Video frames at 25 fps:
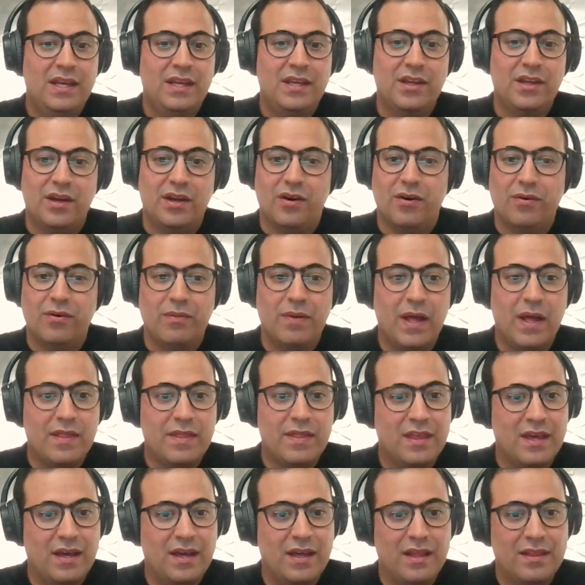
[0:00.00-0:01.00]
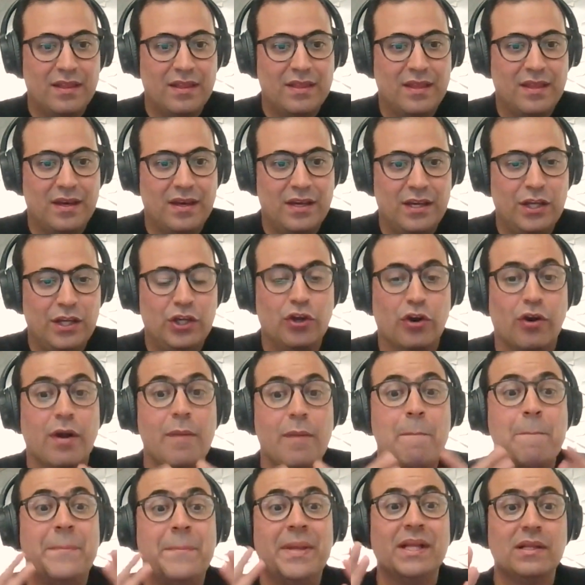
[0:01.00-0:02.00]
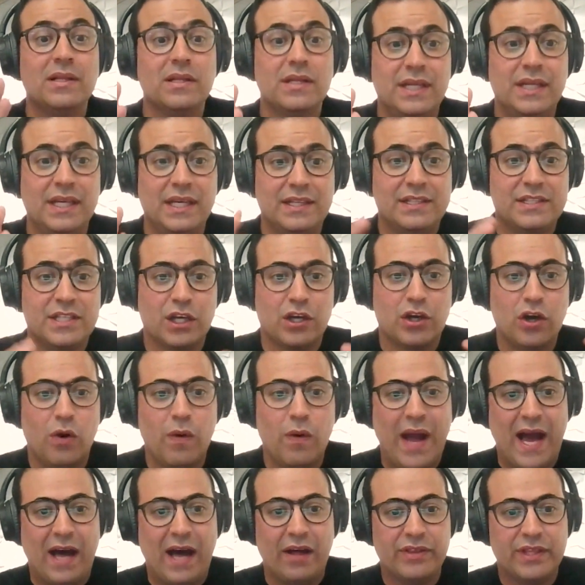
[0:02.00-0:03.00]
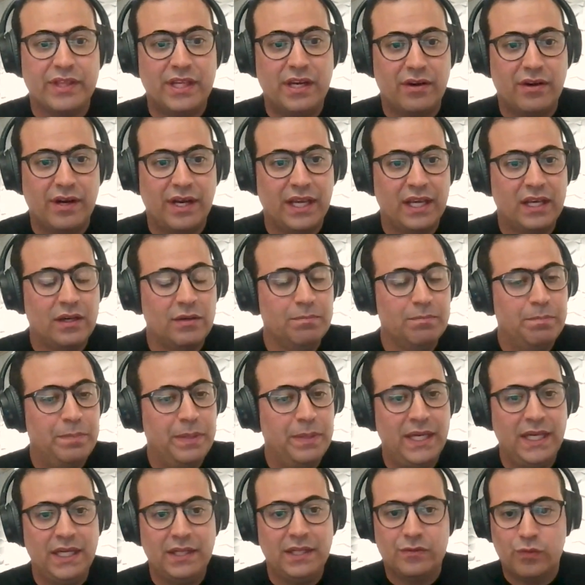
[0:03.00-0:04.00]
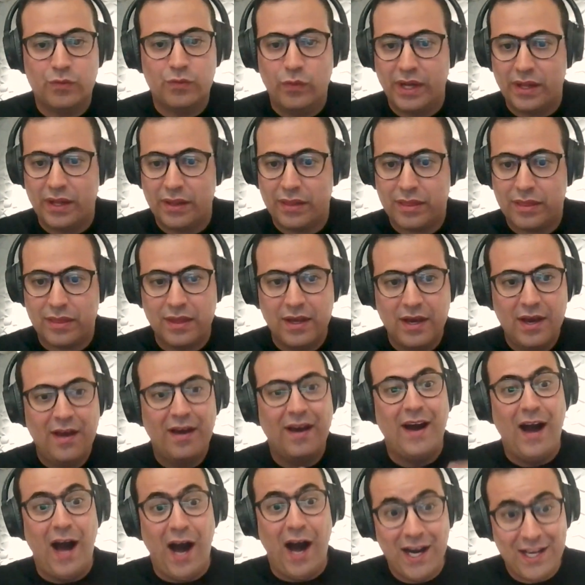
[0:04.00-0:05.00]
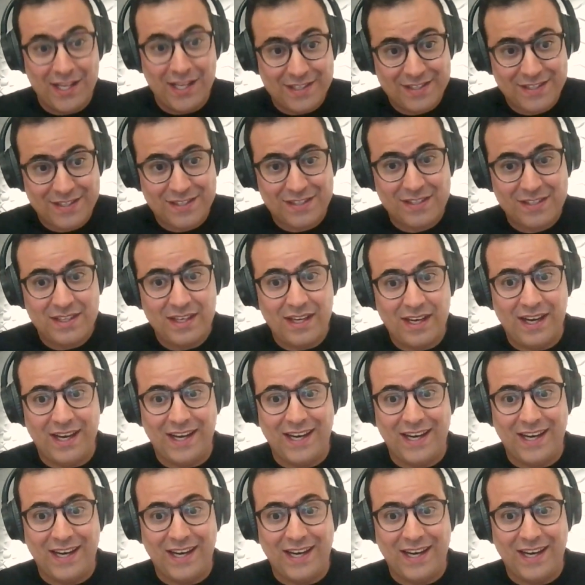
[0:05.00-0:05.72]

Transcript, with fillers: You know, that your ability to go out there and compete with us